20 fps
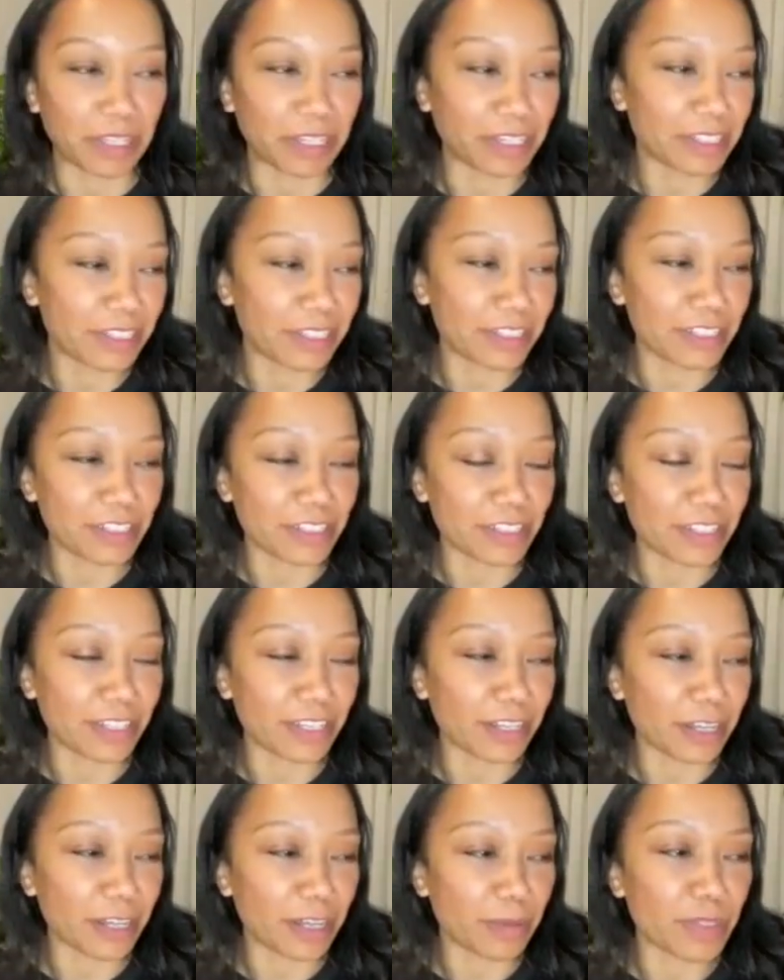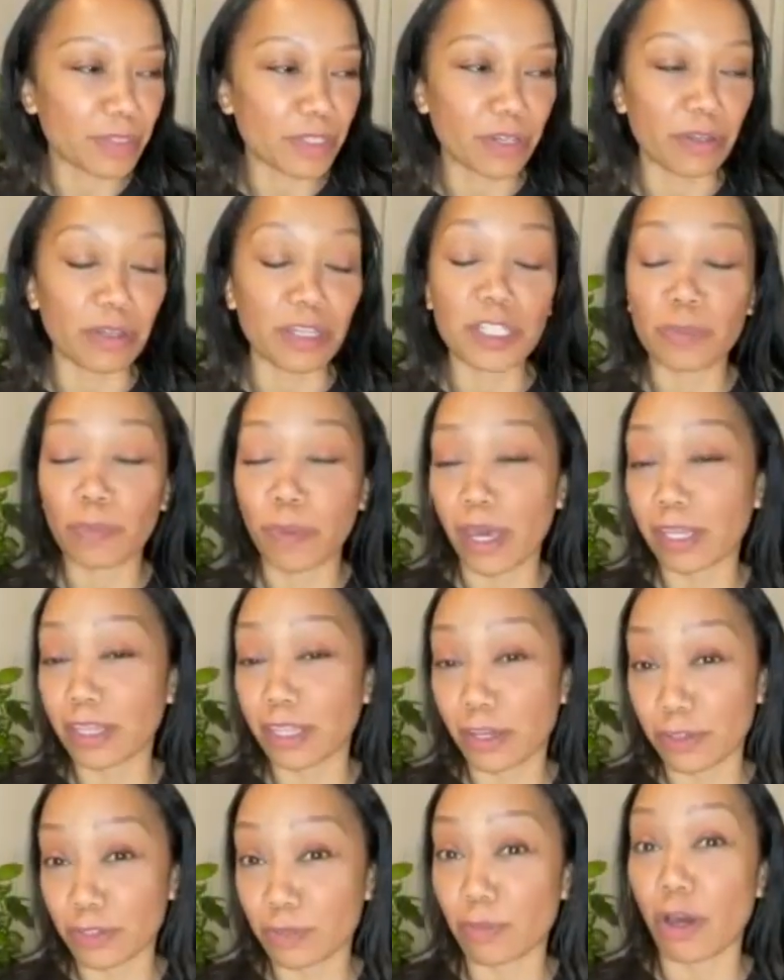It's just, so expect
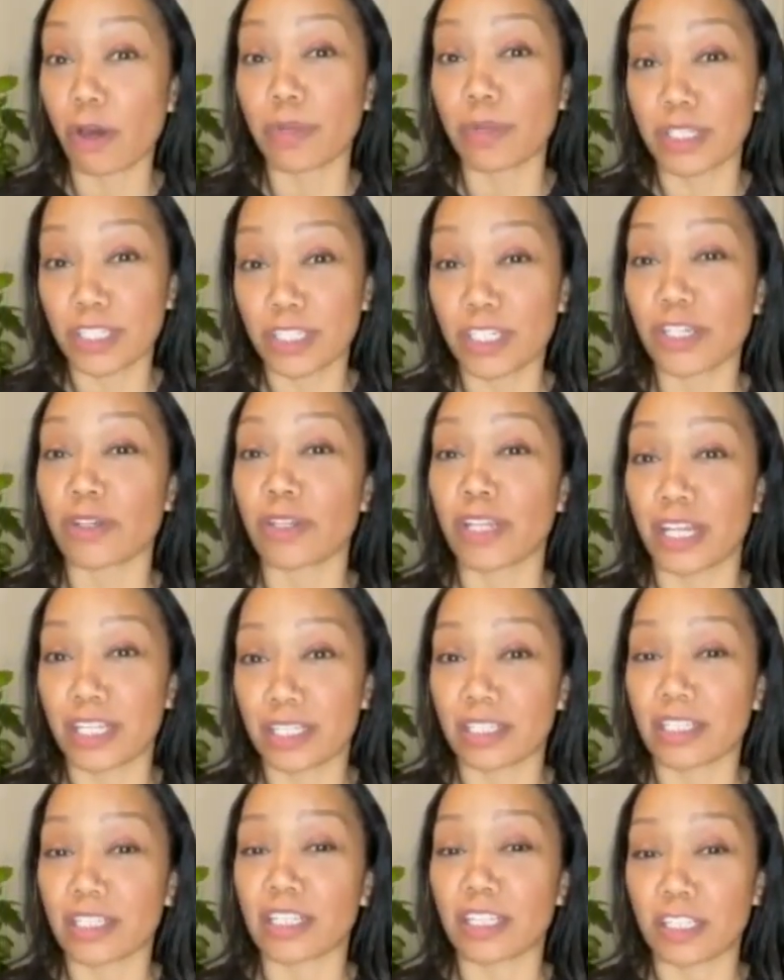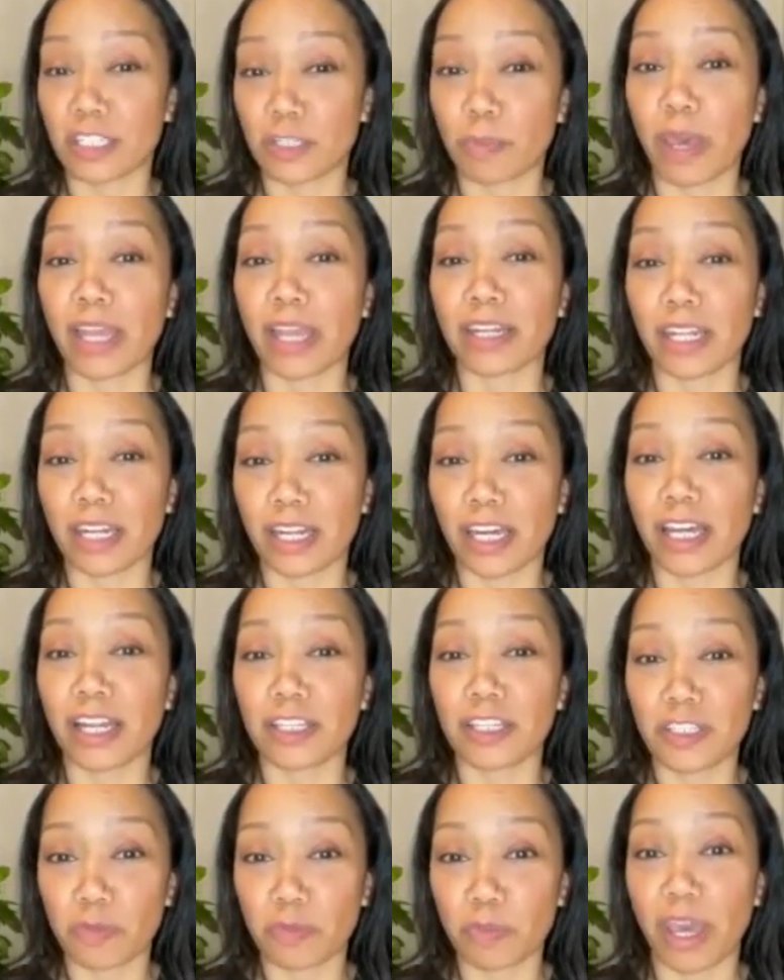those moments too. That's expecting
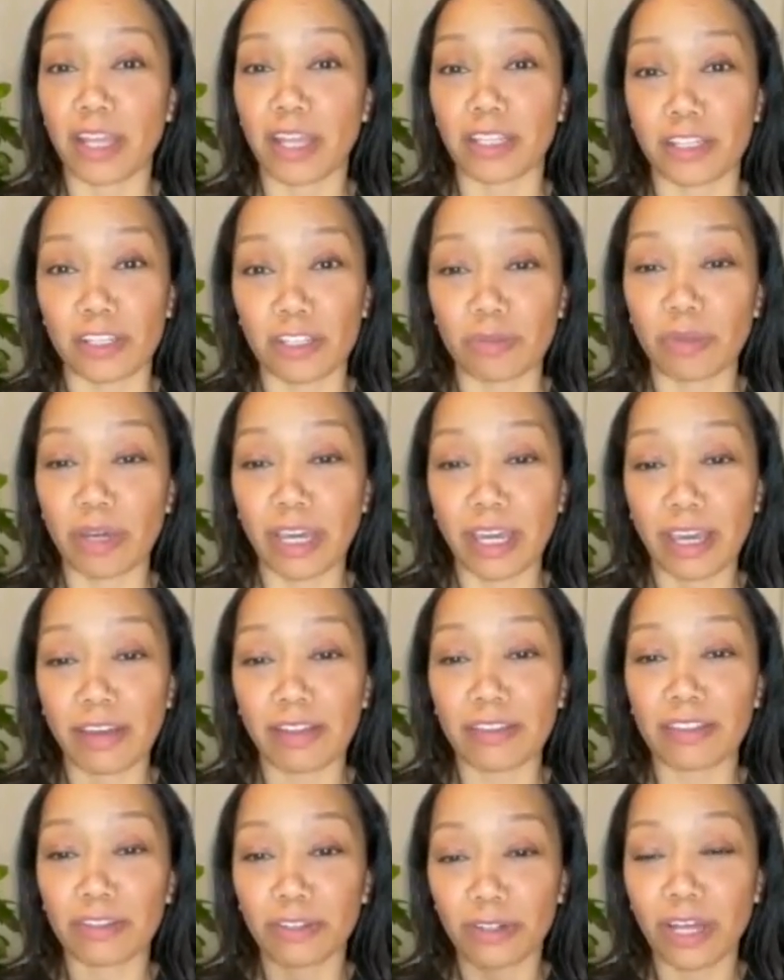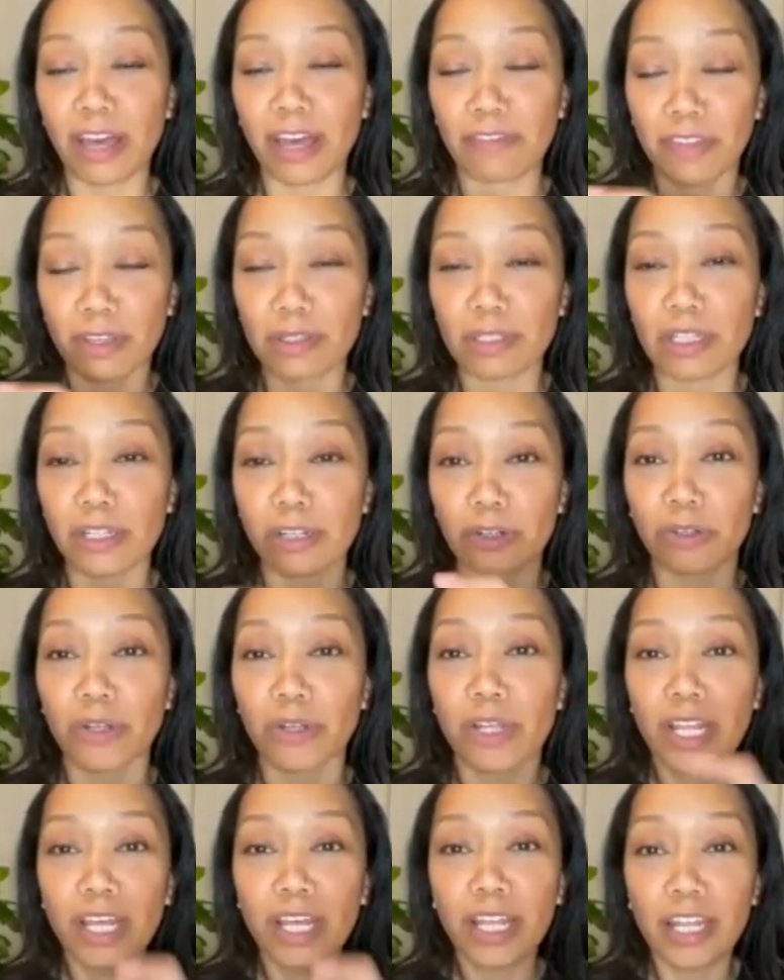unexpected. You'll have those
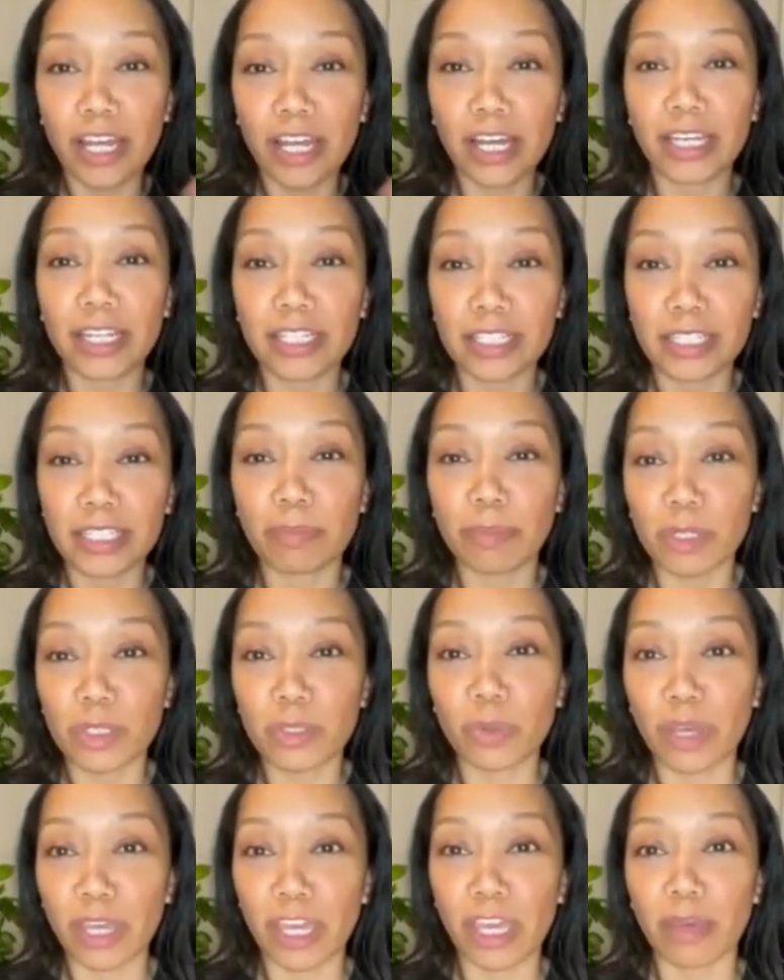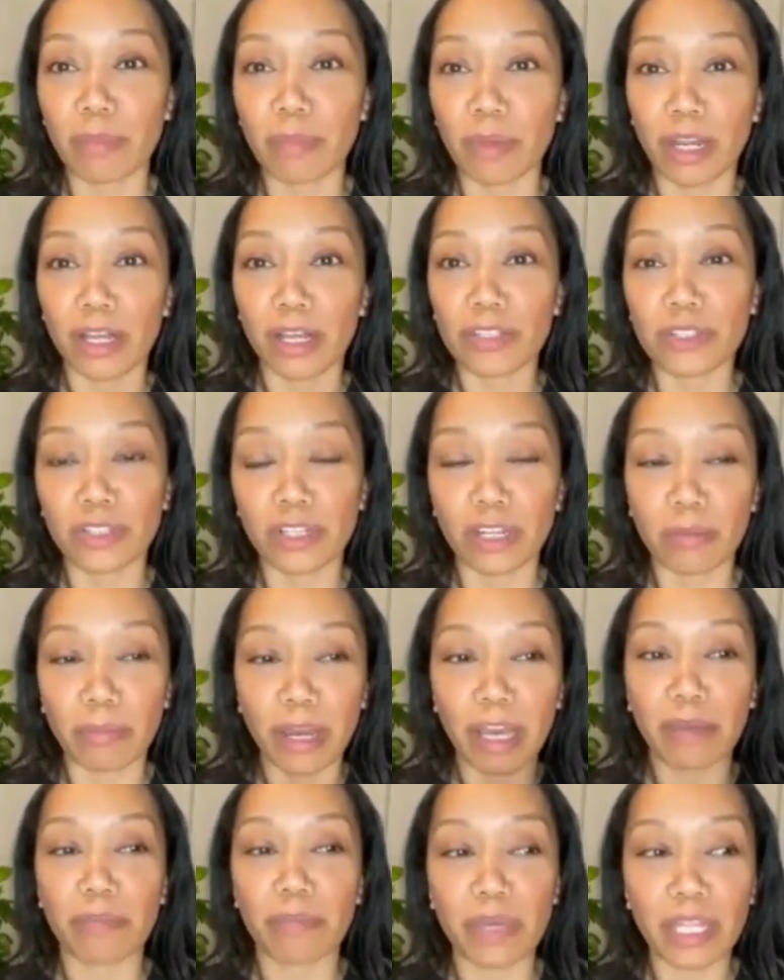little nuggets in between, but also there
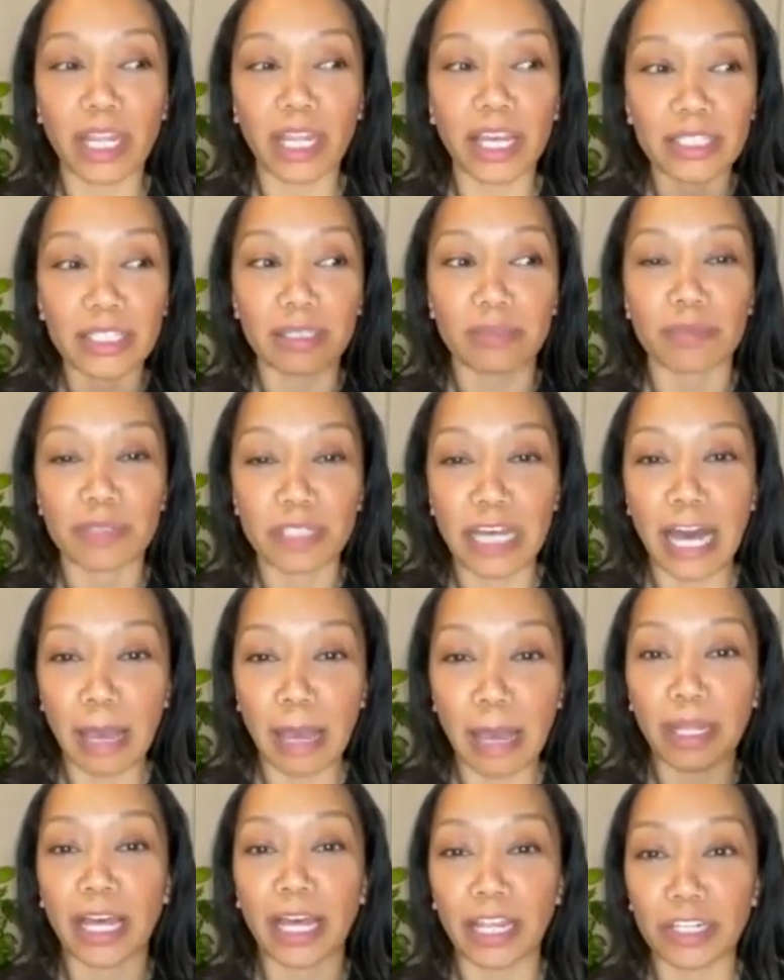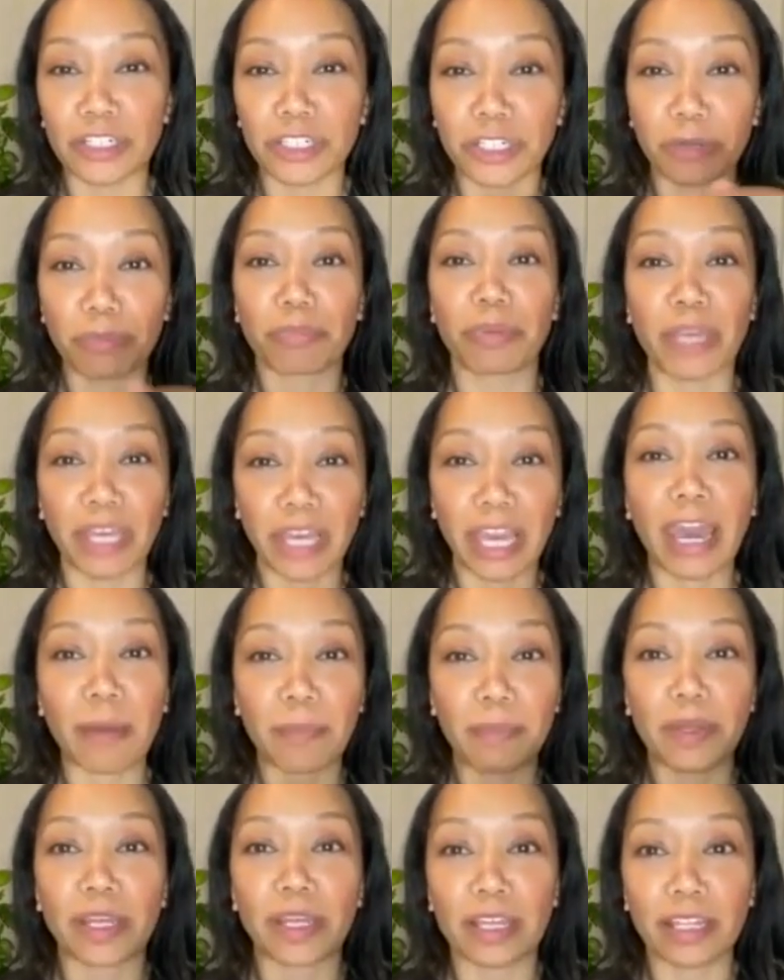might be like some timeline jumping
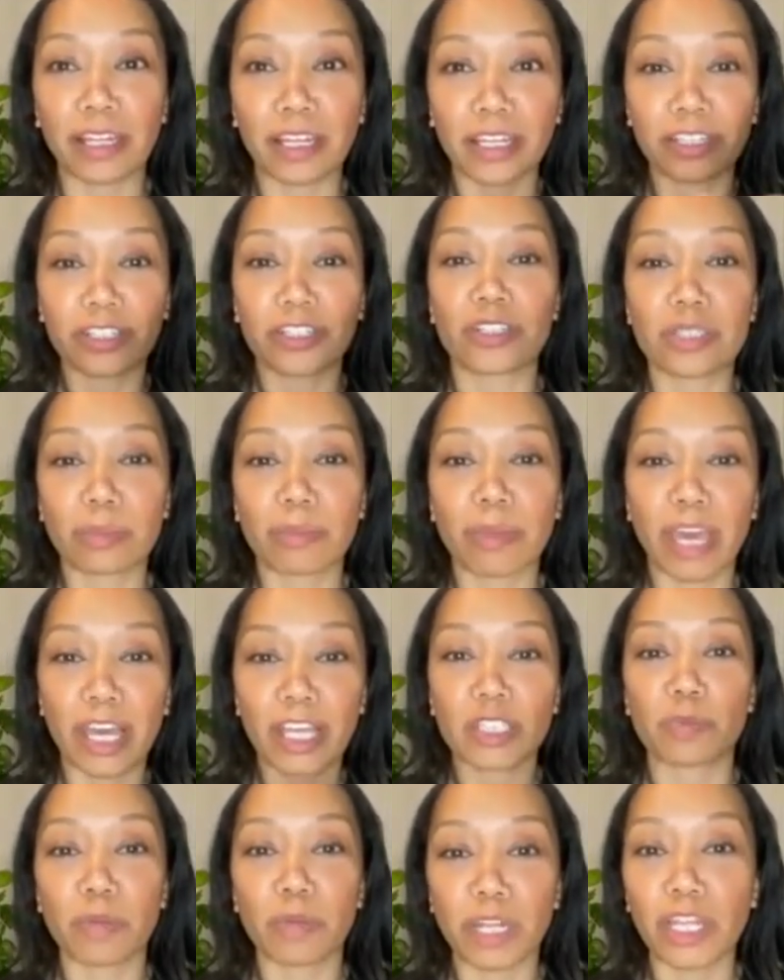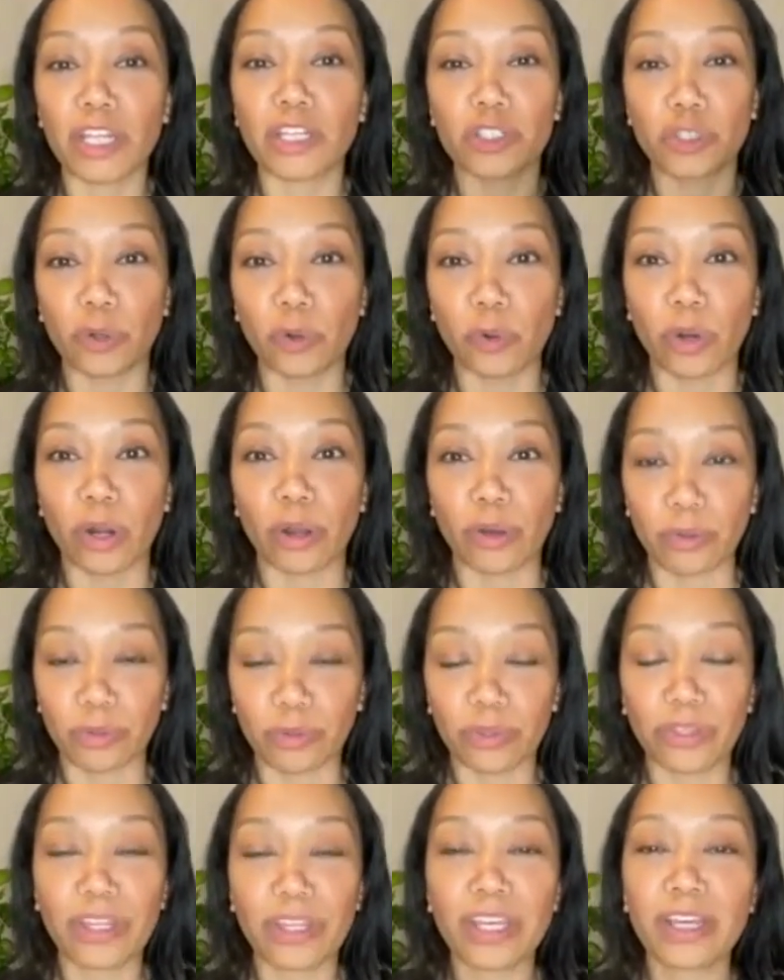happening, like just some exponential growth.
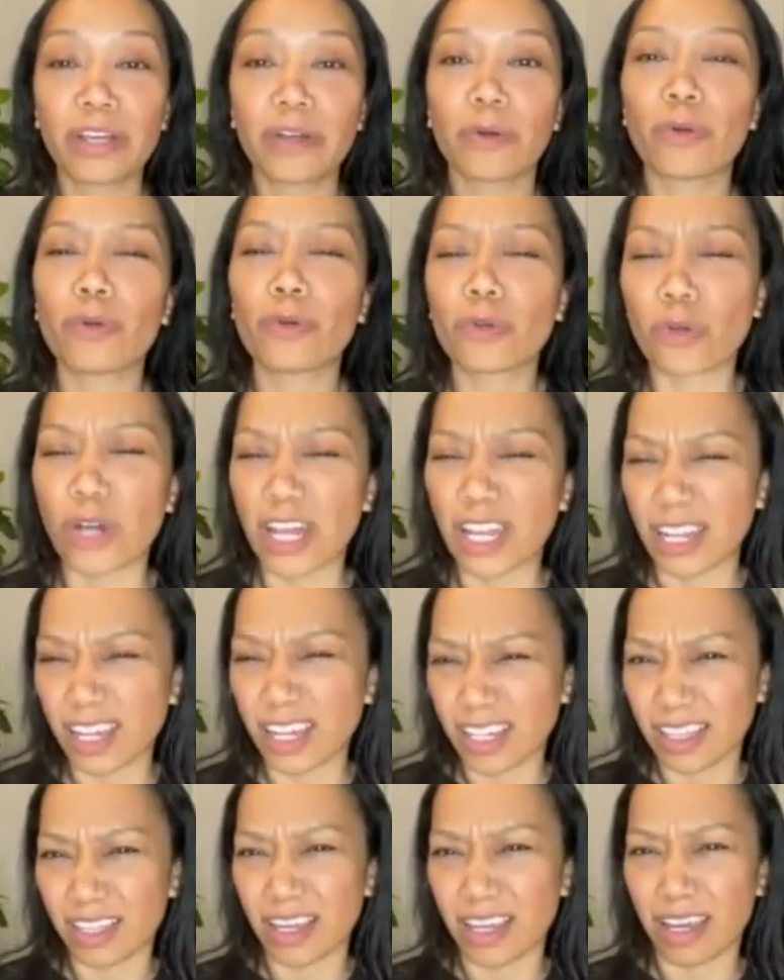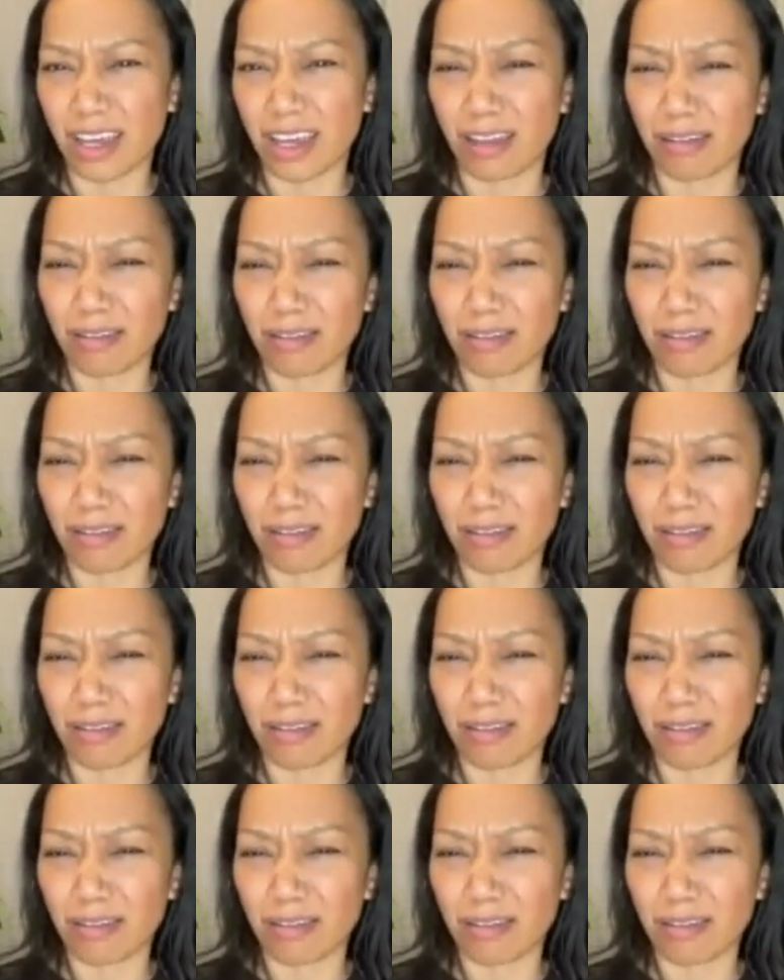Ooh, I like that.